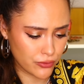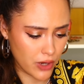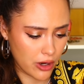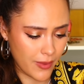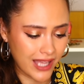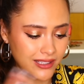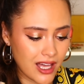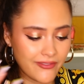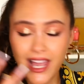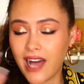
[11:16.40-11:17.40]
robe. I
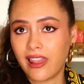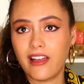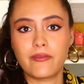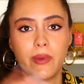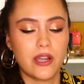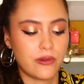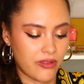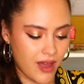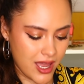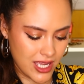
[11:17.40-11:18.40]
love it. I love
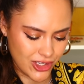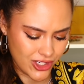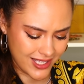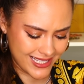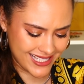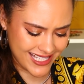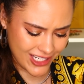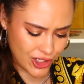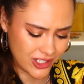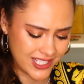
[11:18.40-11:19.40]
both. I just,
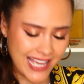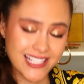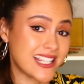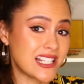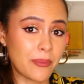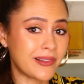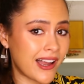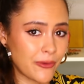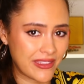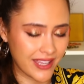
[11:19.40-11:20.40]
sugar daddies,
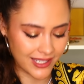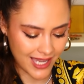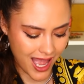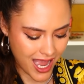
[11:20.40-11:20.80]
apply within.